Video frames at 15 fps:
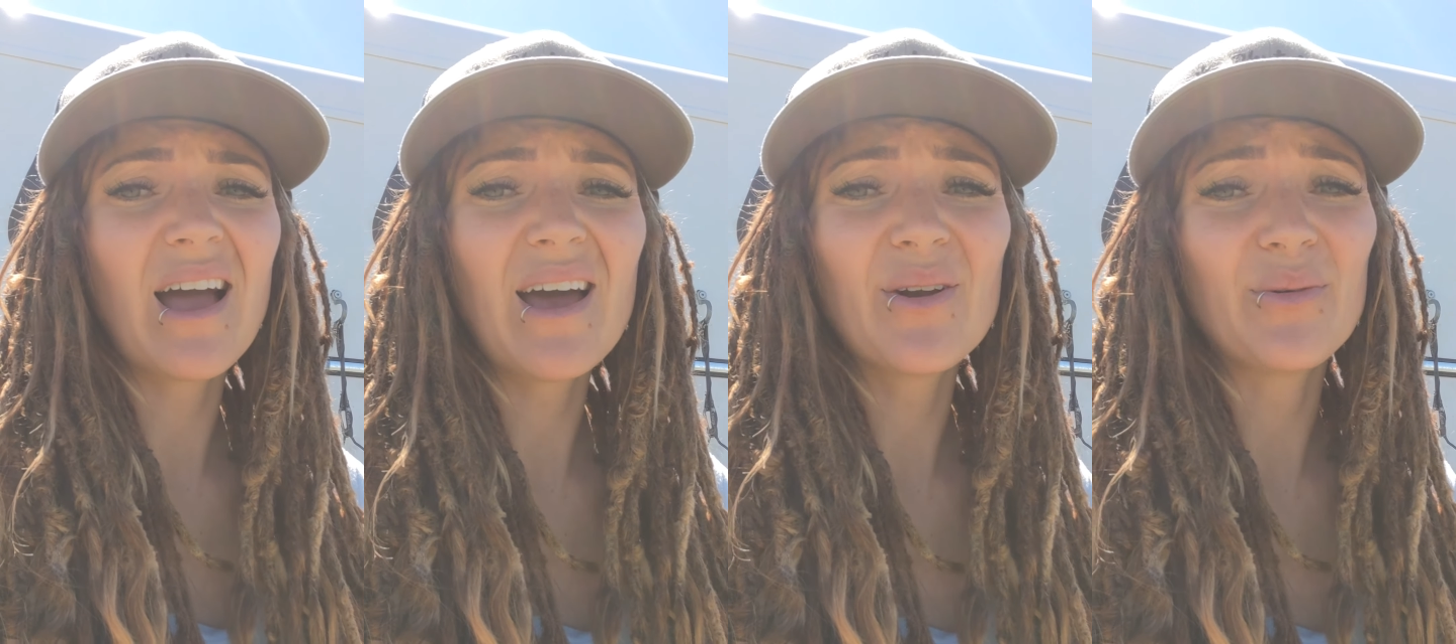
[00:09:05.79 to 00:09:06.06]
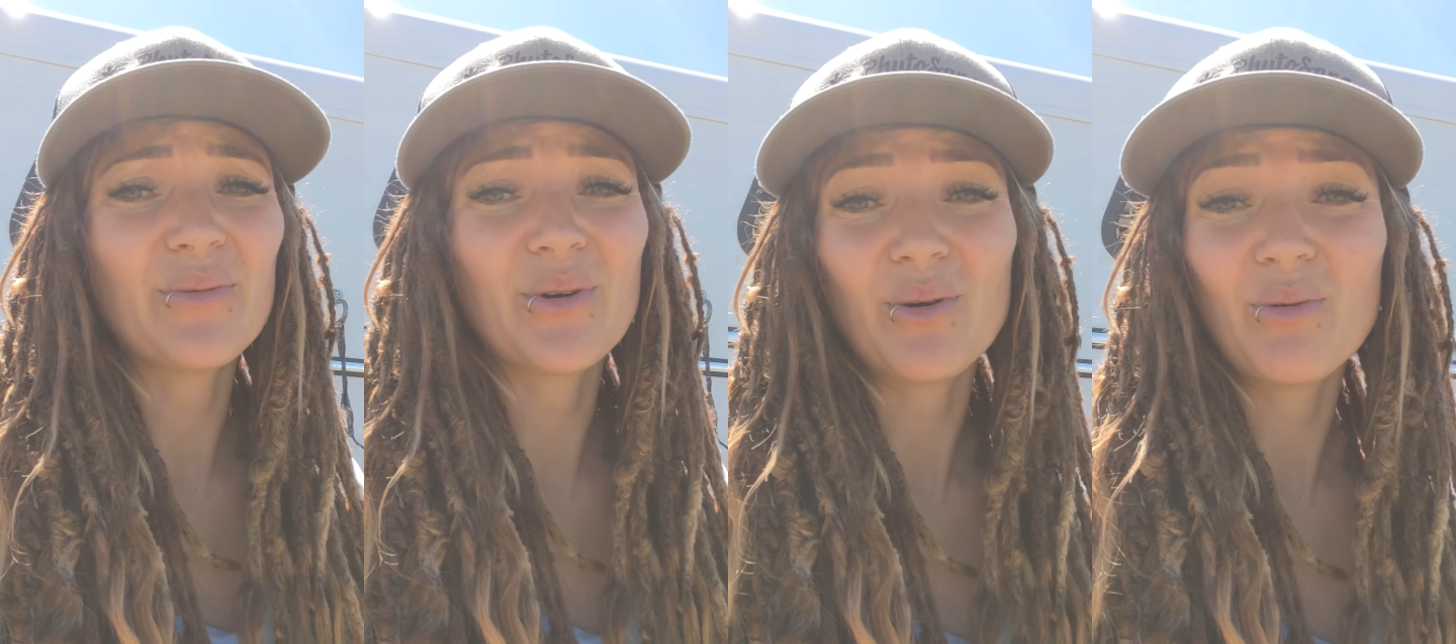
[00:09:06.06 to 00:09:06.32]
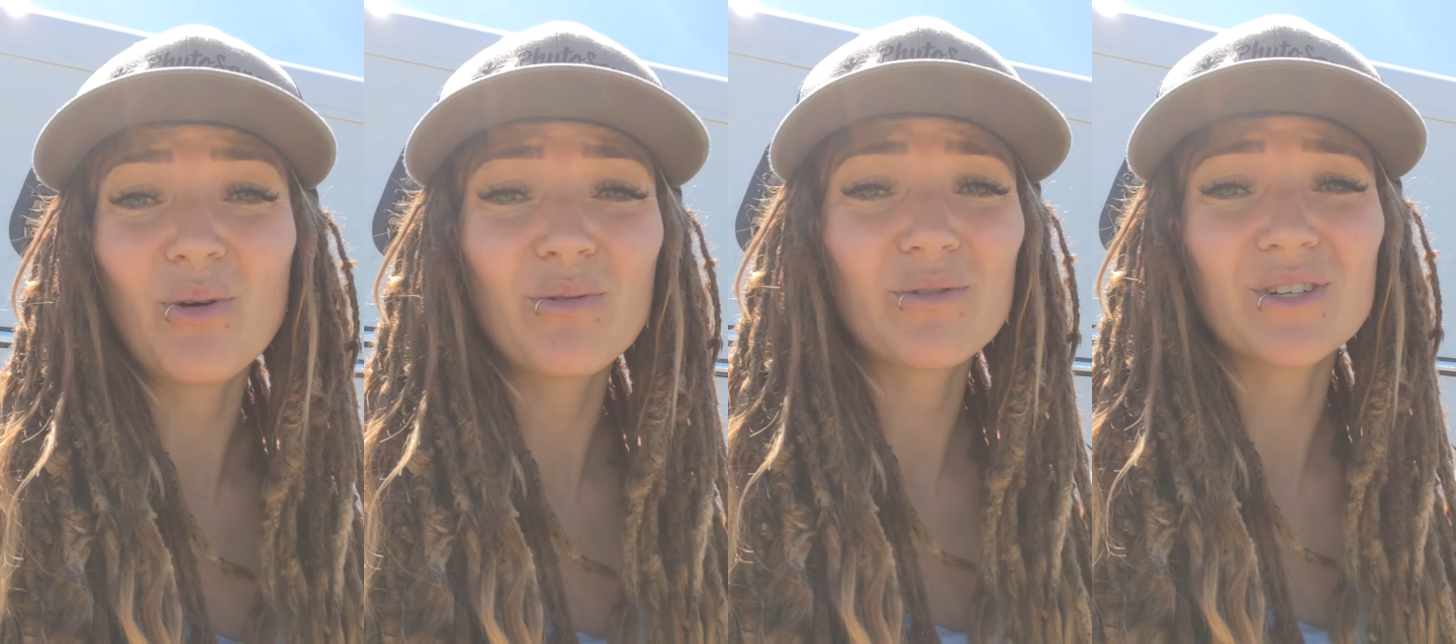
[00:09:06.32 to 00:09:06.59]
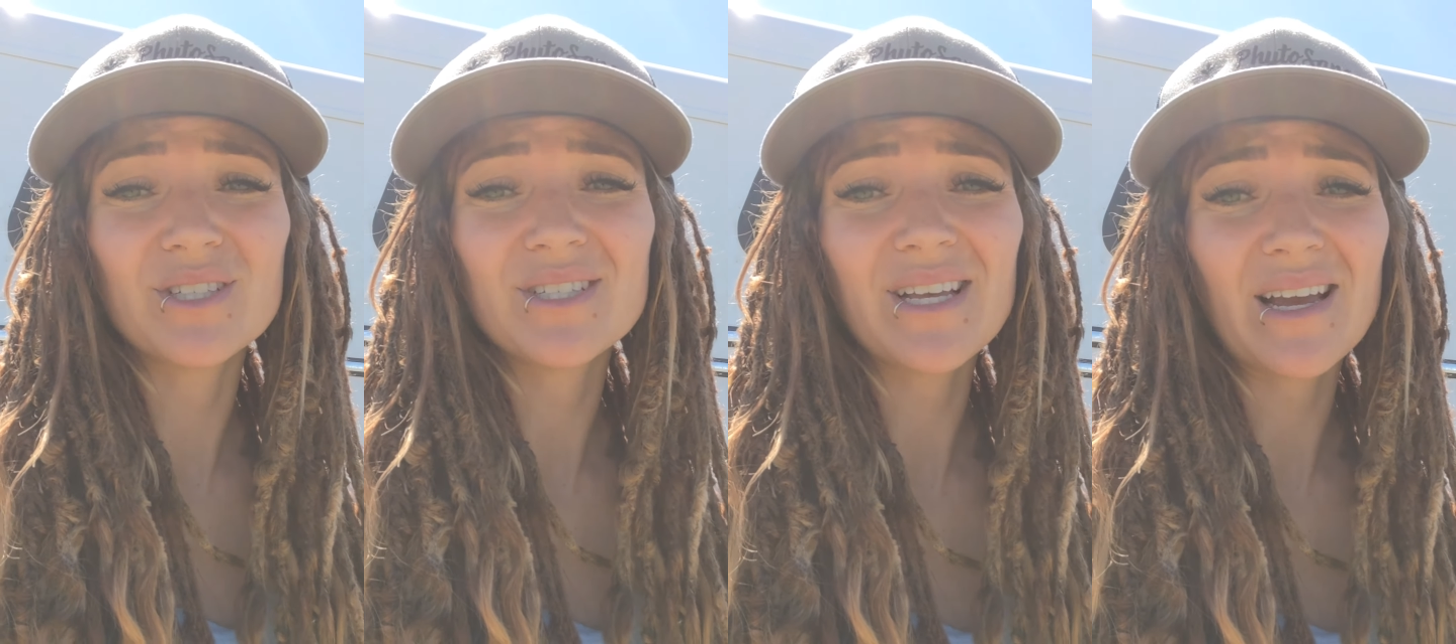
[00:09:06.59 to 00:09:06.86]
I don't know, over
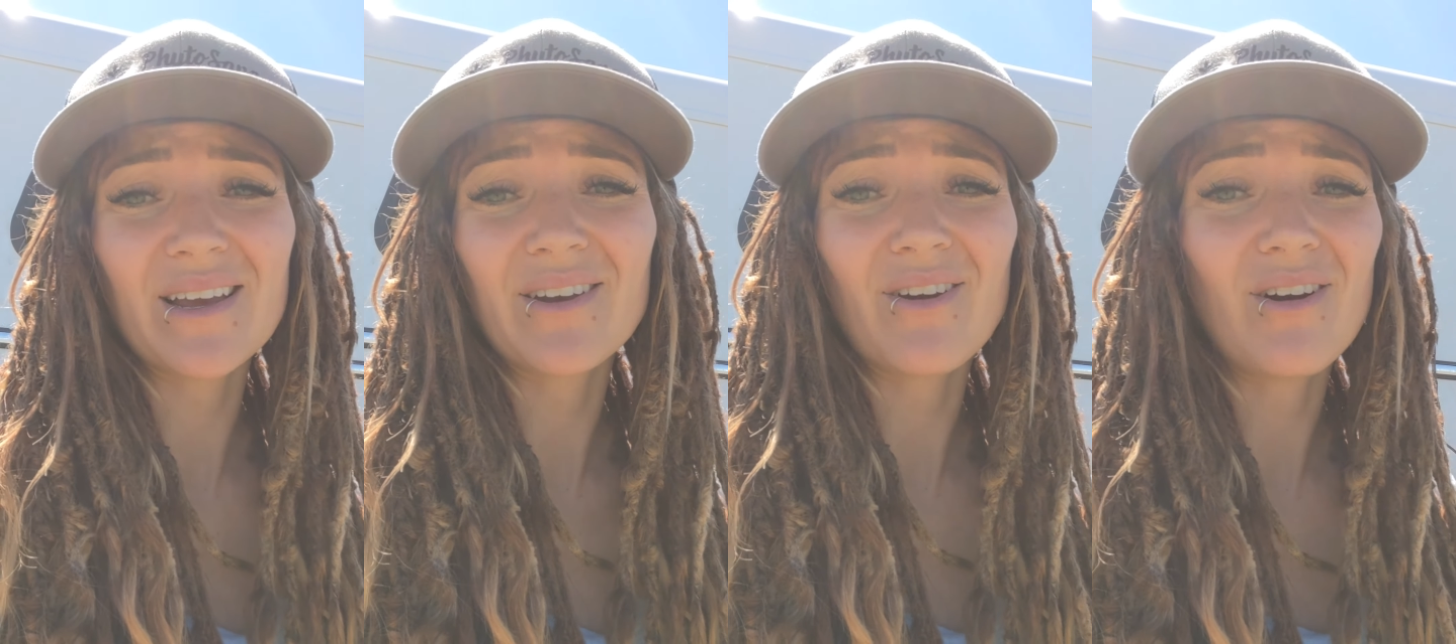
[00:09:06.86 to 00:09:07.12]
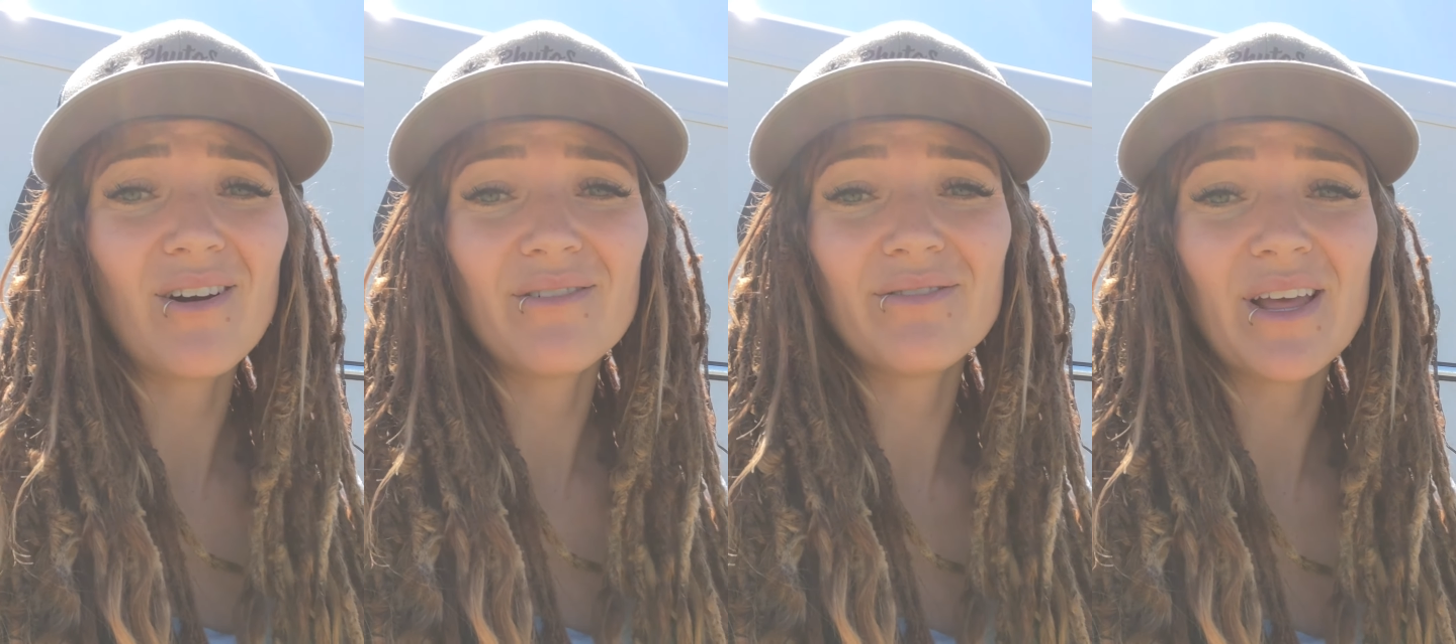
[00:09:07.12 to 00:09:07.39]
a second off.